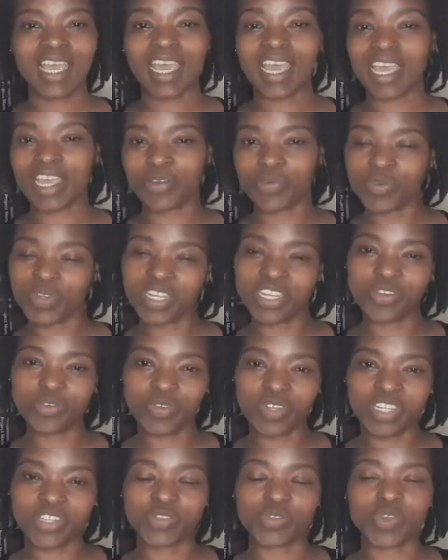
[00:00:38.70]
I
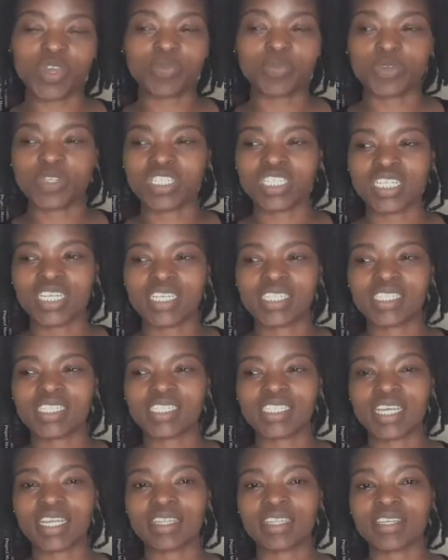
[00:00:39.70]
really do appreciate it,
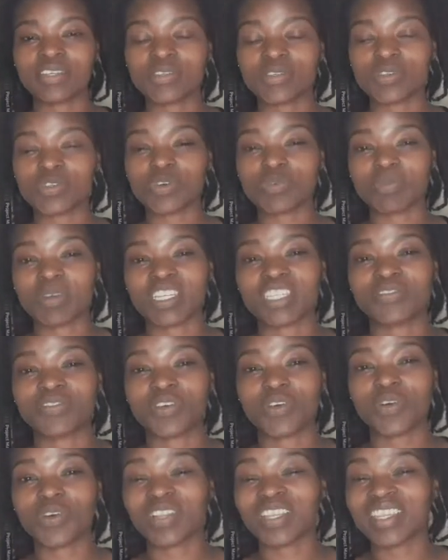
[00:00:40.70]
and thank you so much
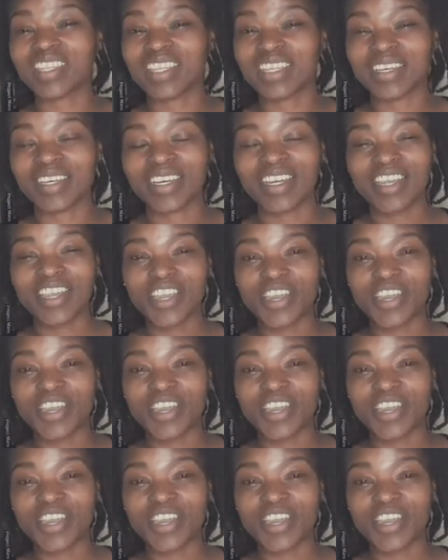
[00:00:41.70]
for all the